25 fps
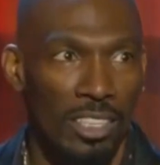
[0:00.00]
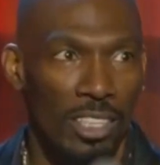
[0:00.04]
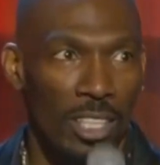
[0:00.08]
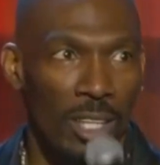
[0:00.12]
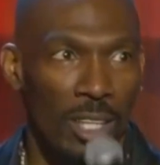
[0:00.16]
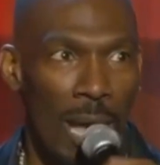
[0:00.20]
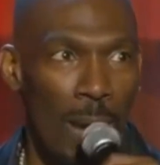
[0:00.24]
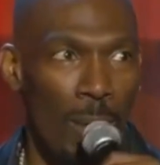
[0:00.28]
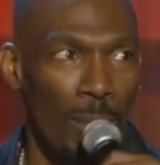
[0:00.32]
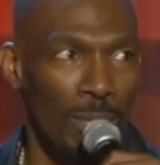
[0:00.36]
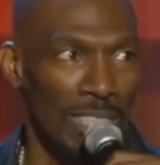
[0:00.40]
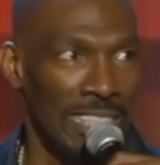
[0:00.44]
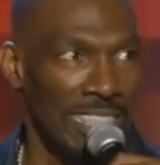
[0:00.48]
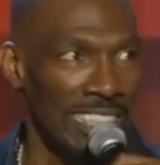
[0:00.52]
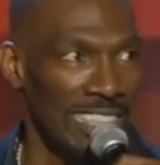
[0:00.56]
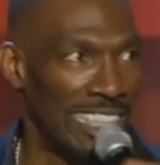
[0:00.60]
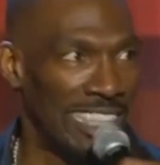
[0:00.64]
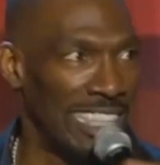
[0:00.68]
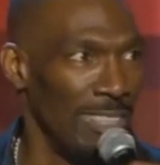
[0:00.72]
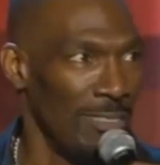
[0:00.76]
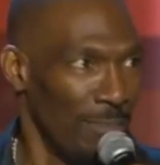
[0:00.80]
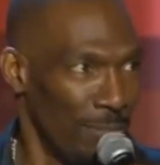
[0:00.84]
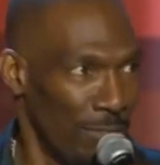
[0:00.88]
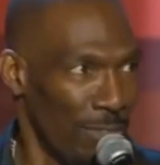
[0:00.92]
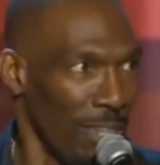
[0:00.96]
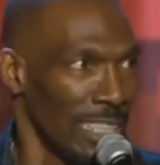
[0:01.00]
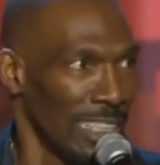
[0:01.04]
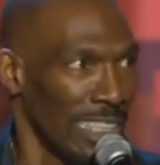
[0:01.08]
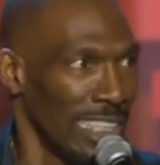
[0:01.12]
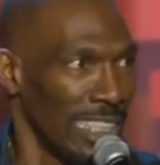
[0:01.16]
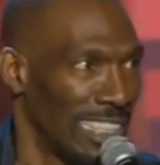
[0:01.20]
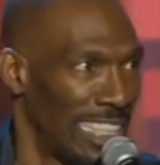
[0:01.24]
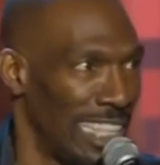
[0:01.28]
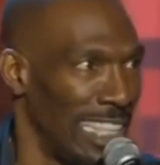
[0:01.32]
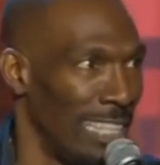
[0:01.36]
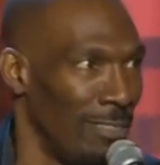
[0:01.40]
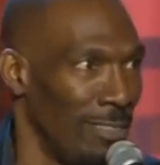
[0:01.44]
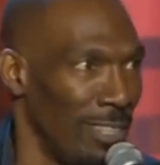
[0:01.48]
So I was in t- front
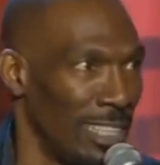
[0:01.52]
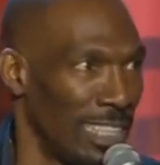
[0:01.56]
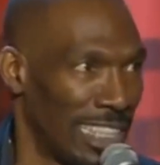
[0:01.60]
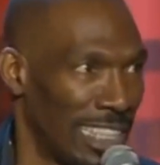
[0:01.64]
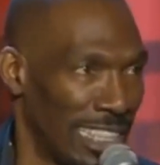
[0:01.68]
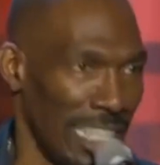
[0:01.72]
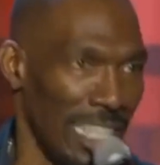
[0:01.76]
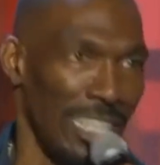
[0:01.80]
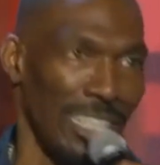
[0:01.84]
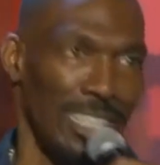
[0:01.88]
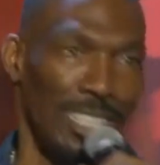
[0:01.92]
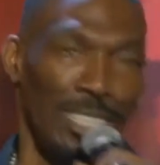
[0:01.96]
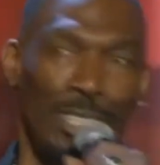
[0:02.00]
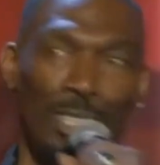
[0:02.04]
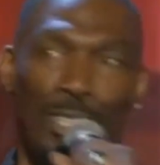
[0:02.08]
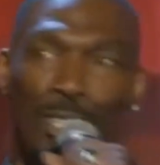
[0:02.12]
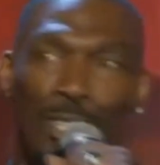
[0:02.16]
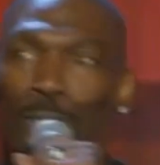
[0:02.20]
of the TV stuck, you